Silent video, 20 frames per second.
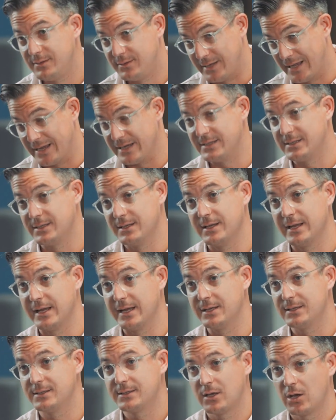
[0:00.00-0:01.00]
data
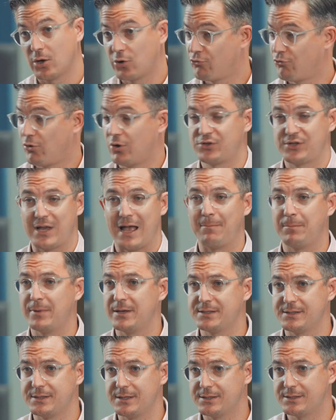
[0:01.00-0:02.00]
needs across our
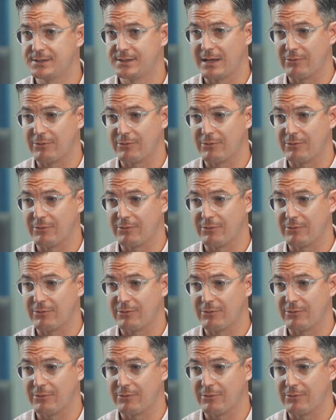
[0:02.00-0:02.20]
business.